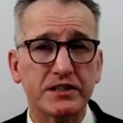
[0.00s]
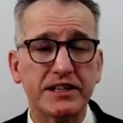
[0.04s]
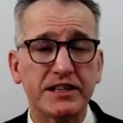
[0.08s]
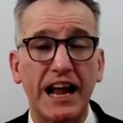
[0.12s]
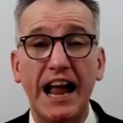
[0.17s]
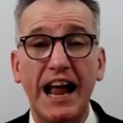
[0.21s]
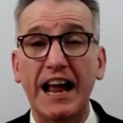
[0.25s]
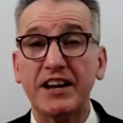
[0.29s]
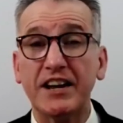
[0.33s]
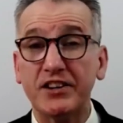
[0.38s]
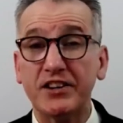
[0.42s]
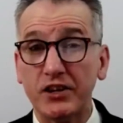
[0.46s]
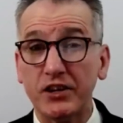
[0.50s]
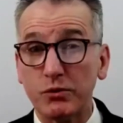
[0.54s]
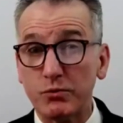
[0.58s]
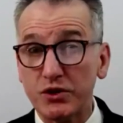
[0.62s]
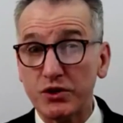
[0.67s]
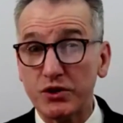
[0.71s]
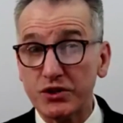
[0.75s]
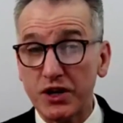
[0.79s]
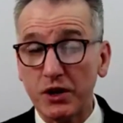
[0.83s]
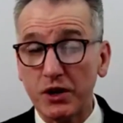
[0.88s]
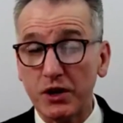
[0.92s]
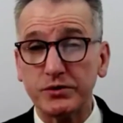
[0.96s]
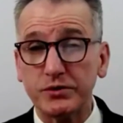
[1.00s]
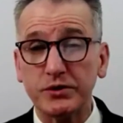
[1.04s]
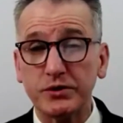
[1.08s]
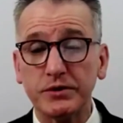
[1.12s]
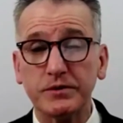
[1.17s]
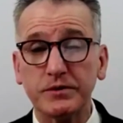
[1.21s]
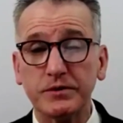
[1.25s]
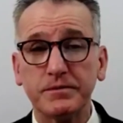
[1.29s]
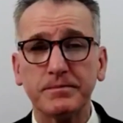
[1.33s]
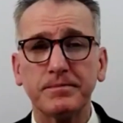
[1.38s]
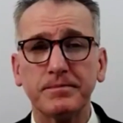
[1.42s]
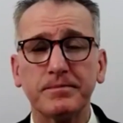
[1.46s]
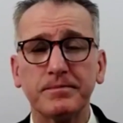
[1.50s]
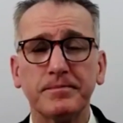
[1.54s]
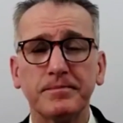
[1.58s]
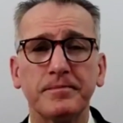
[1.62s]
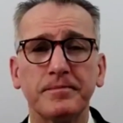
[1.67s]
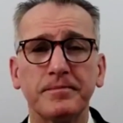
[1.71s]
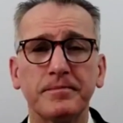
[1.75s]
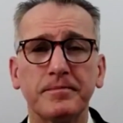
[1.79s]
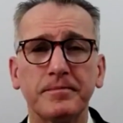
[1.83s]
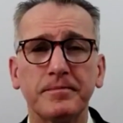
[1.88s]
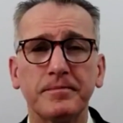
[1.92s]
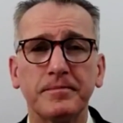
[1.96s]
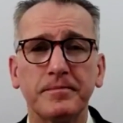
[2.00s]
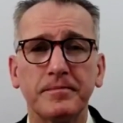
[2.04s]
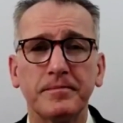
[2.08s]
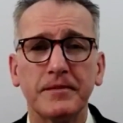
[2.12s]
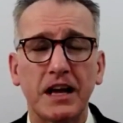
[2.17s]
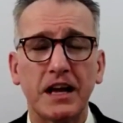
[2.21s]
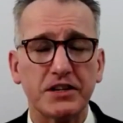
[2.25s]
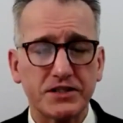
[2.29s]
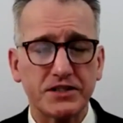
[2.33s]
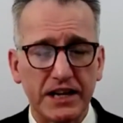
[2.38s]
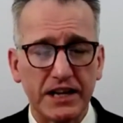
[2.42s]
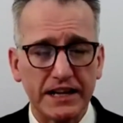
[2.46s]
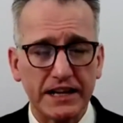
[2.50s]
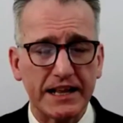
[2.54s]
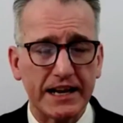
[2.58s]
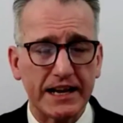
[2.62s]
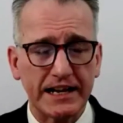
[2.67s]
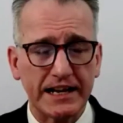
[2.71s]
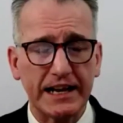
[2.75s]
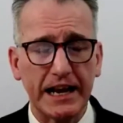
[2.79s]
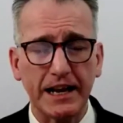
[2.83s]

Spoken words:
and a result. I'll say that again.